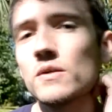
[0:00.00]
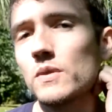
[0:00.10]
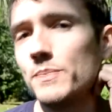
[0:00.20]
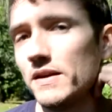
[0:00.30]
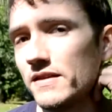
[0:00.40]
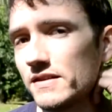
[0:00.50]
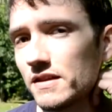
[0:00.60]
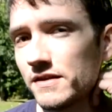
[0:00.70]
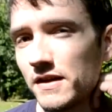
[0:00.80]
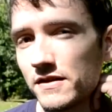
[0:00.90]
Repeat this
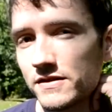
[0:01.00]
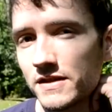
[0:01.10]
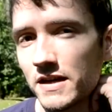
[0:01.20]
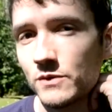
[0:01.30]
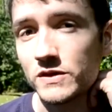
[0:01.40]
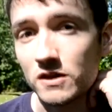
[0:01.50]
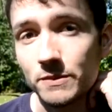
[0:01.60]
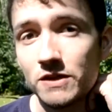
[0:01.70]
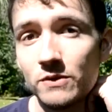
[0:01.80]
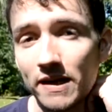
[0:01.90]
on the other side, which I'll
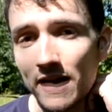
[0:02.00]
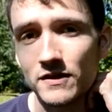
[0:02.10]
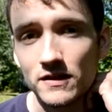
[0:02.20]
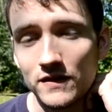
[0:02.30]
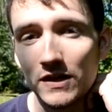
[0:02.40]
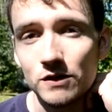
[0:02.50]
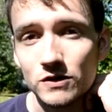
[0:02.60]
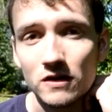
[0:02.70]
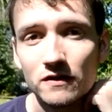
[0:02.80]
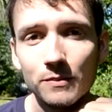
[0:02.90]
be doing after the video is
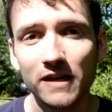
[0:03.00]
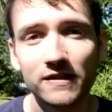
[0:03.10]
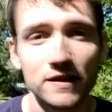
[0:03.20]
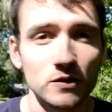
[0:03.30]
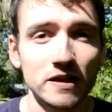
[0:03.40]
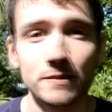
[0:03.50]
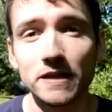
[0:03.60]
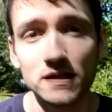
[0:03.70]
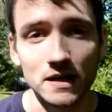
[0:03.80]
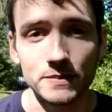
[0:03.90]
over because I don't like
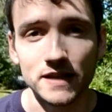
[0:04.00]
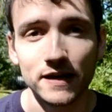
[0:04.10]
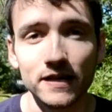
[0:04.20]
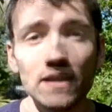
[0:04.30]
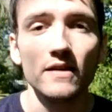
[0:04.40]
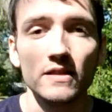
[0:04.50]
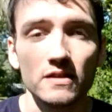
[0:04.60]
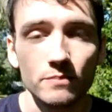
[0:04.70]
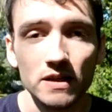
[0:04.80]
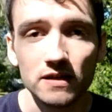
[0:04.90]
being lopsided.
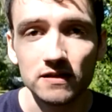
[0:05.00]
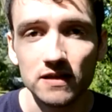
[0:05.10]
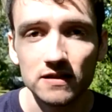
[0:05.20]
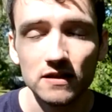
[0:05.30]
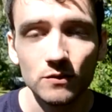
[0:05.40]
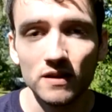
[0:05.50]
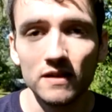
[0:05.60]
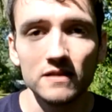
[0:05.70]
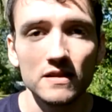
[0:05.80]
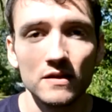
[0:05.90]
Just be consistent with
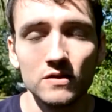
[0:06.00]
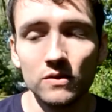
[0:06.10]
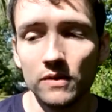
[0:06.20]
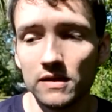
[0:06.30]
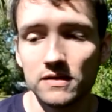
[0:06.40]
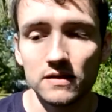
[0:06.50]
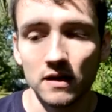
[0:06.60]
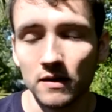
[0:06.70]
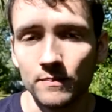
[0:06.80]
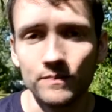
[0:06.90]
this and do it
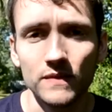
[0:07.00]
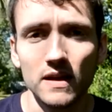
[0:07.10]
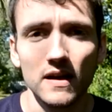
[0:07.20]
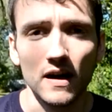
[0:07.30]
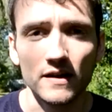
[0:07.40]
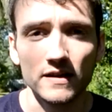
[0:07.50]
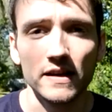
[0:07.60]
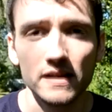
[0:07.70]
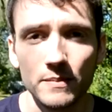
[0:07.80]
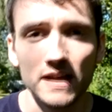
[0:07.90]
on a
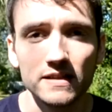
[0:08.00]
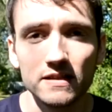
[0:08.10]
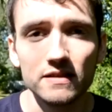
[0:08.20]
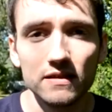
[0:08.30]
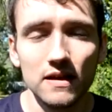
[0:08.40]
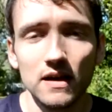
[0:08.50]
daily basis.